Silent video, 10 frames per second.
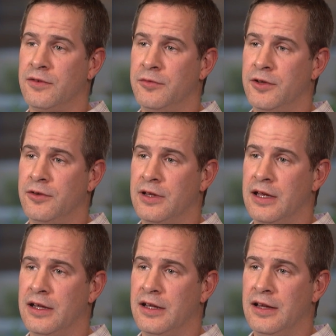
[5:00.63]
from doing
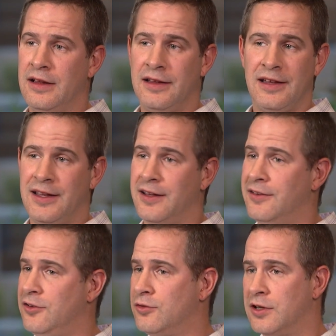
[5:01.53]
it.
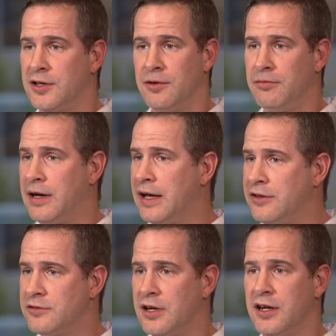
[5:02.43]
And you can
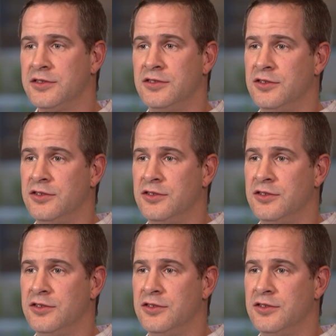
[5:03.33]
combine drugs,